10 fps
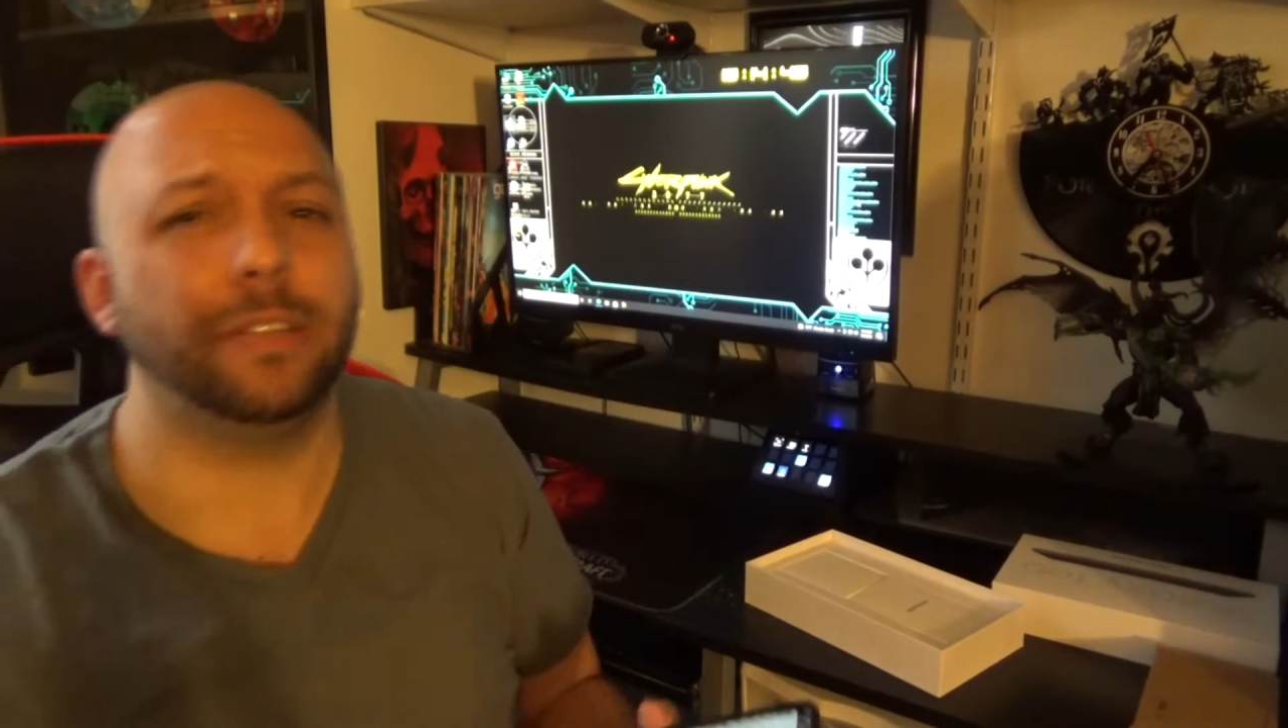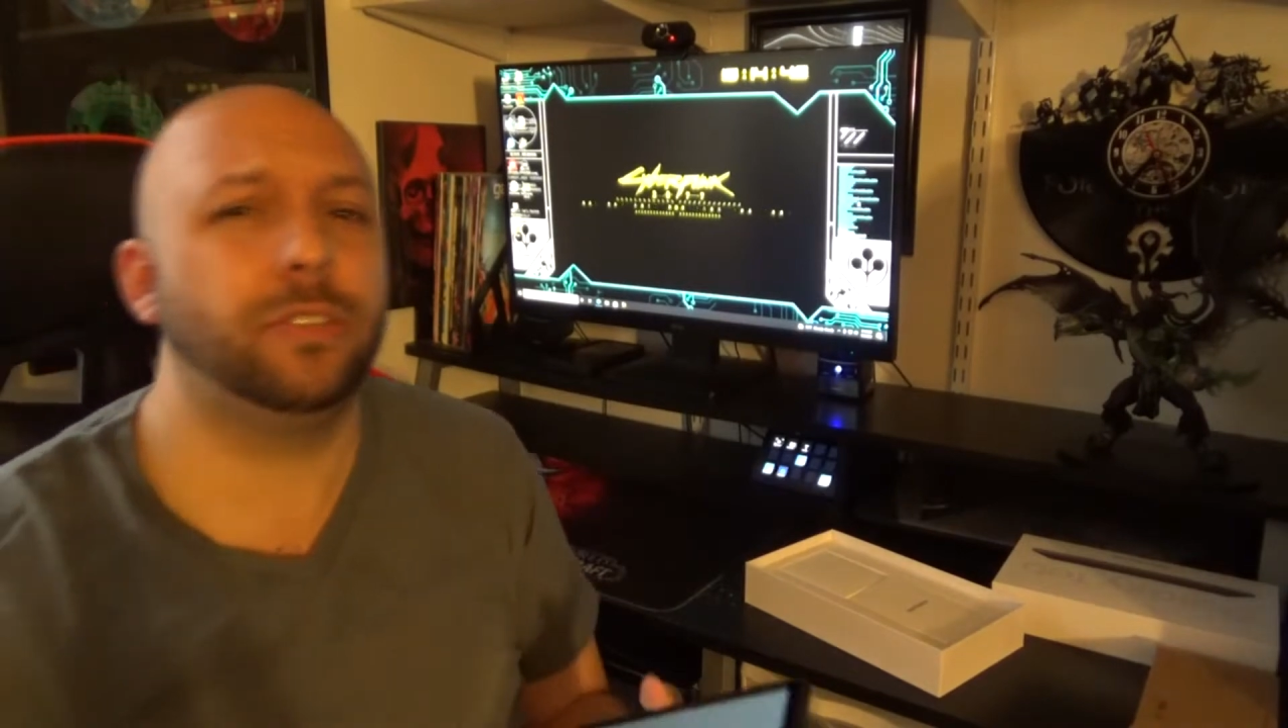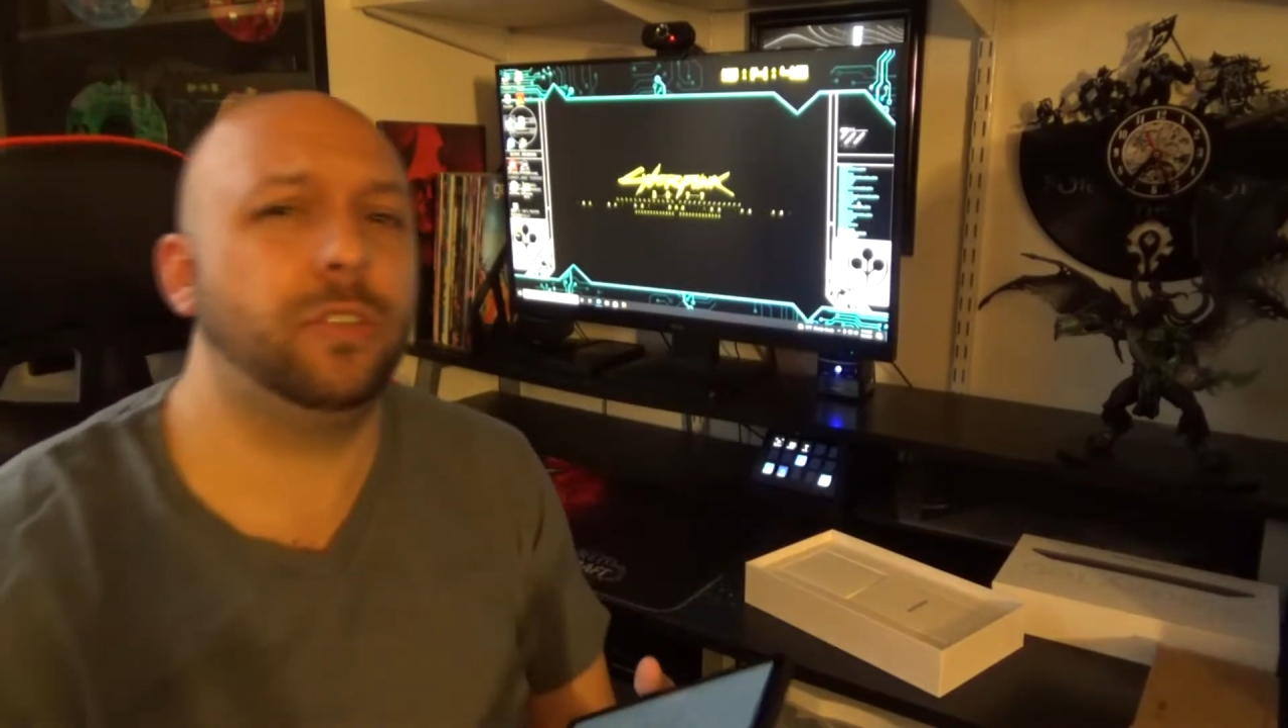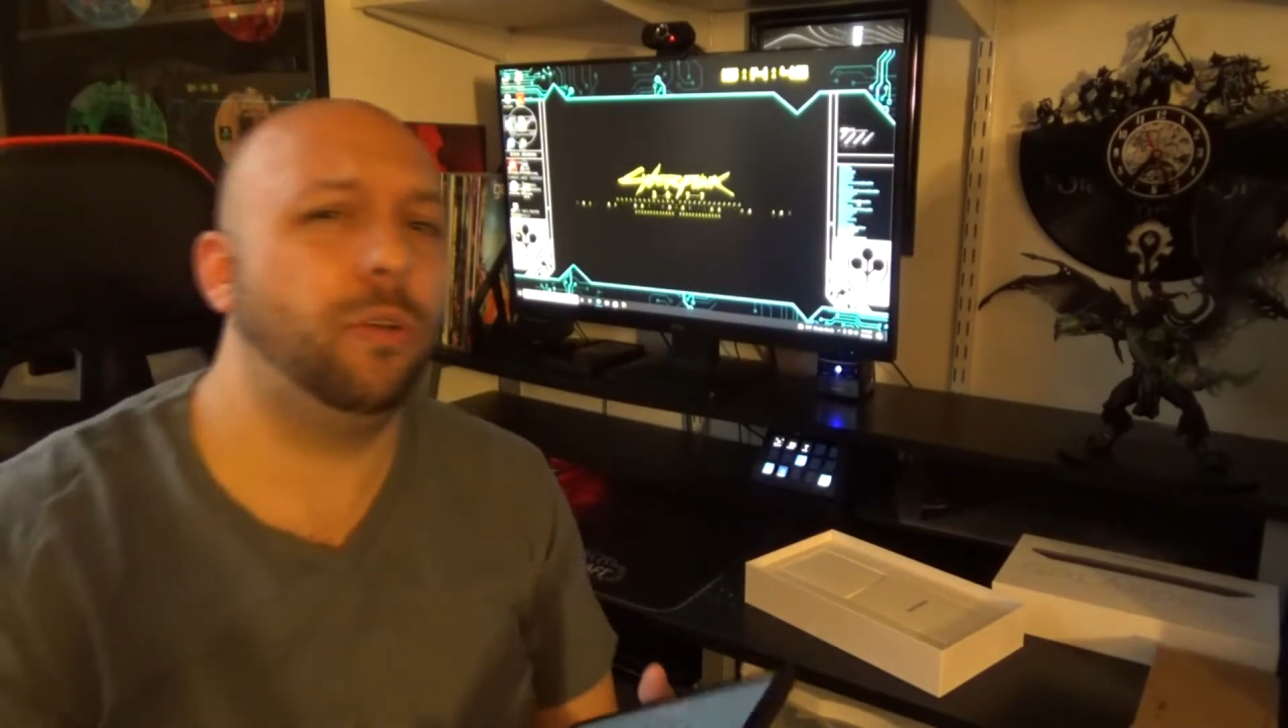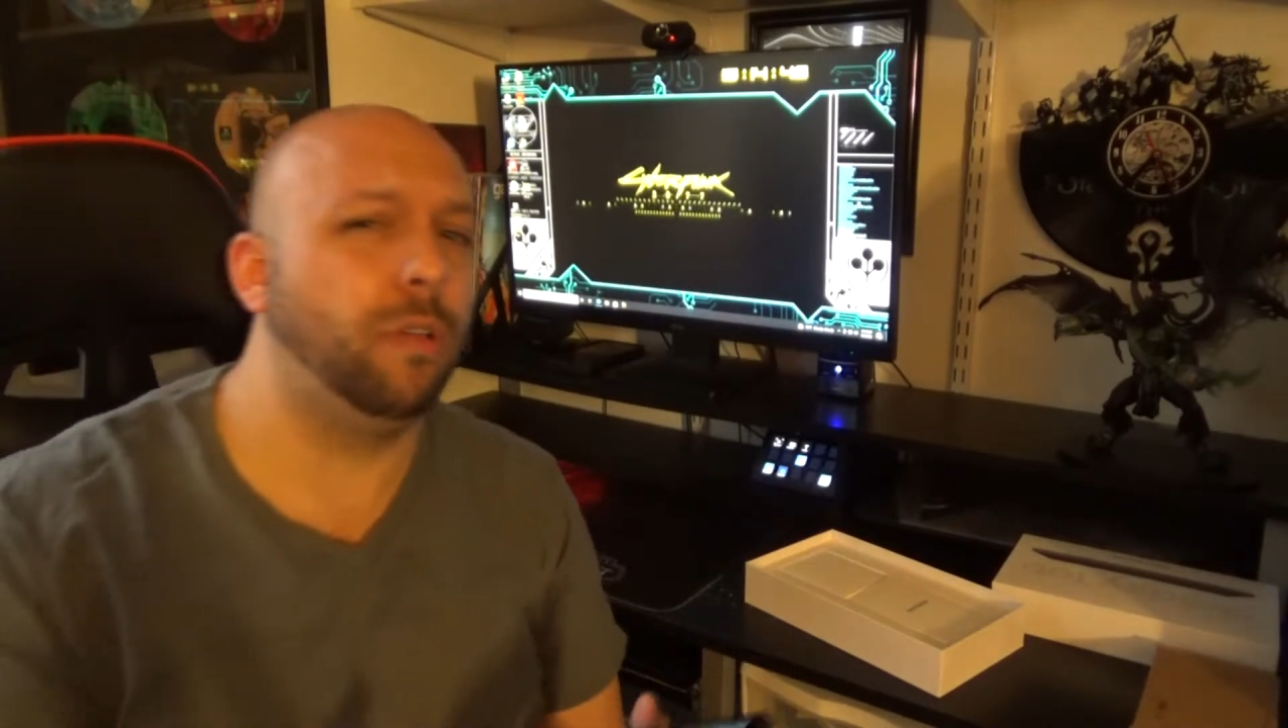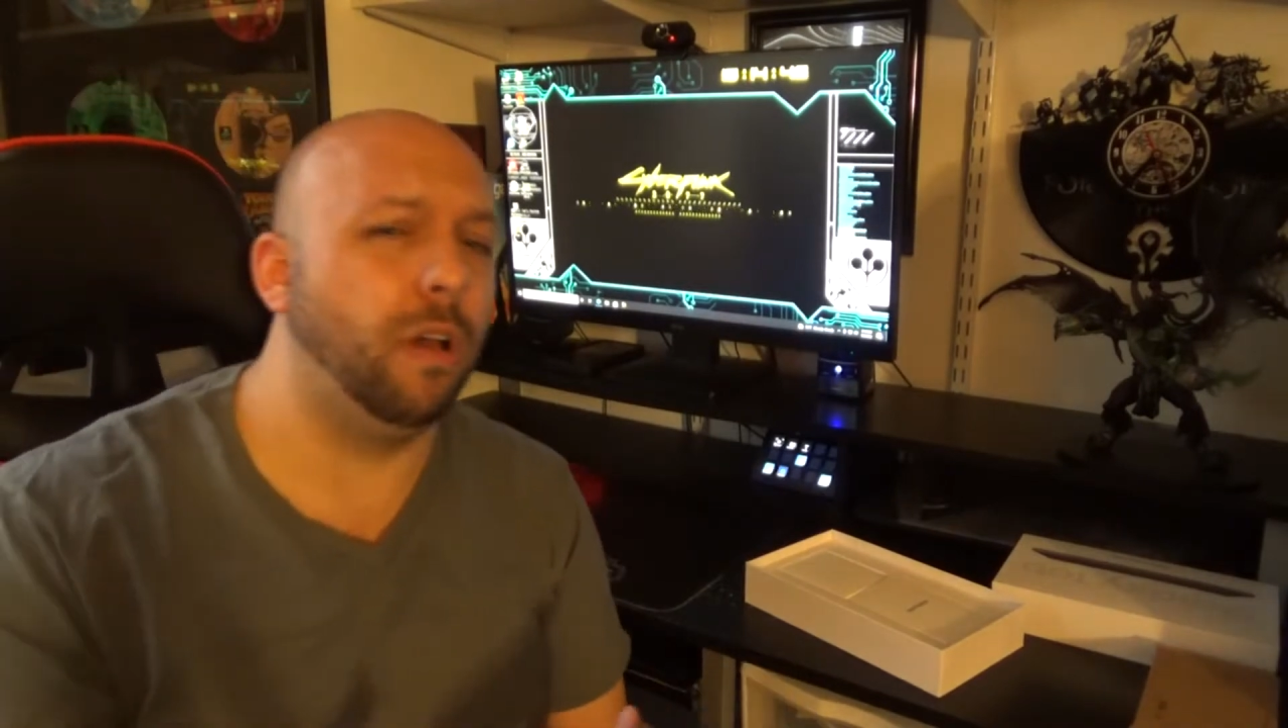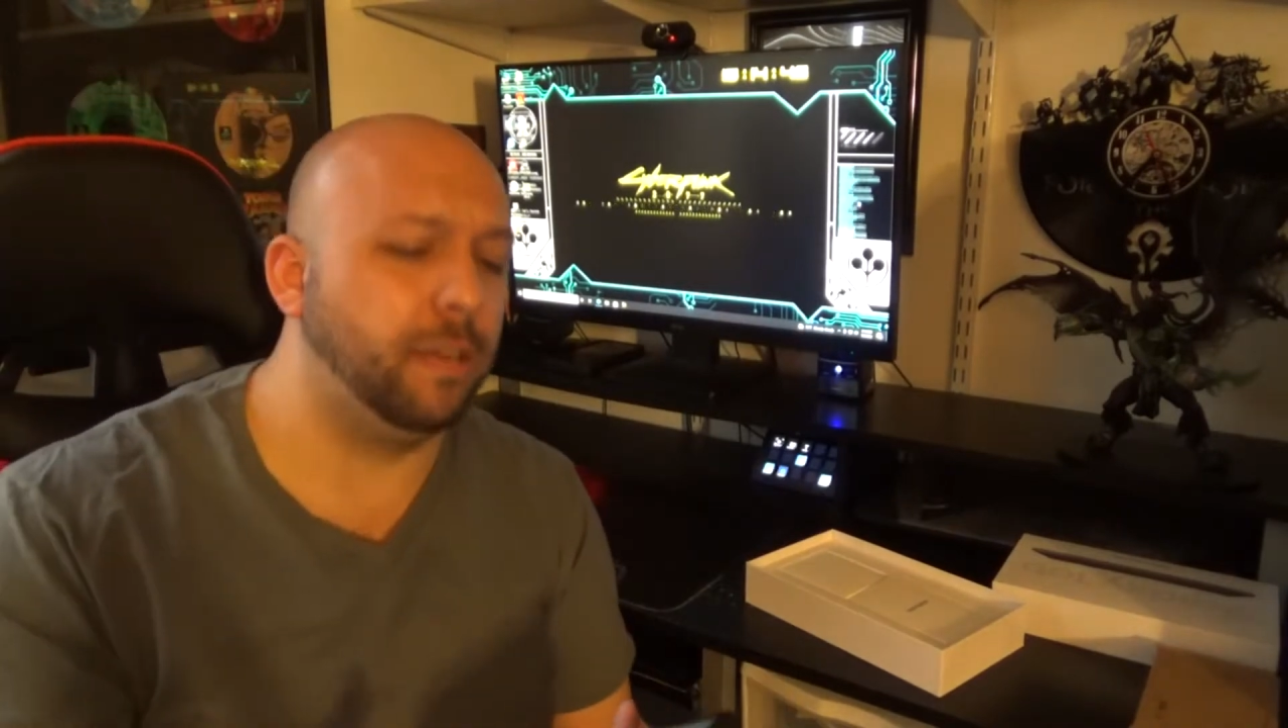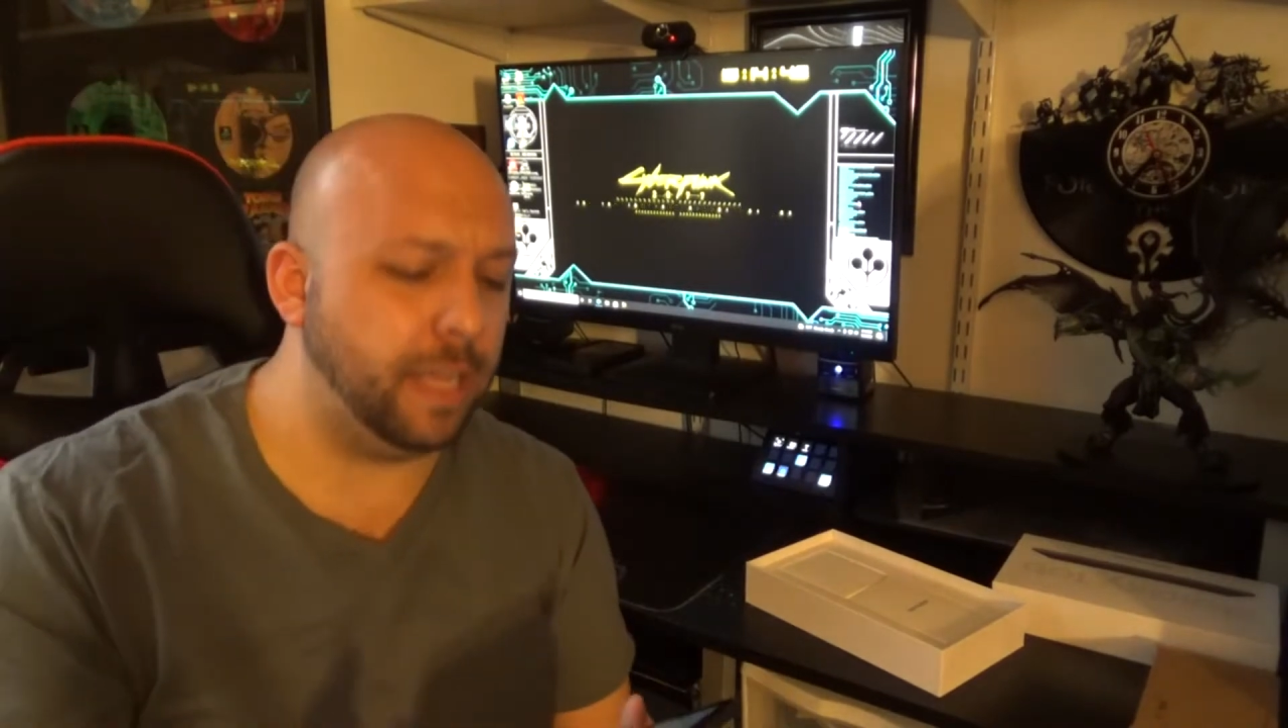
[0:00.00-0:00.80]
so long,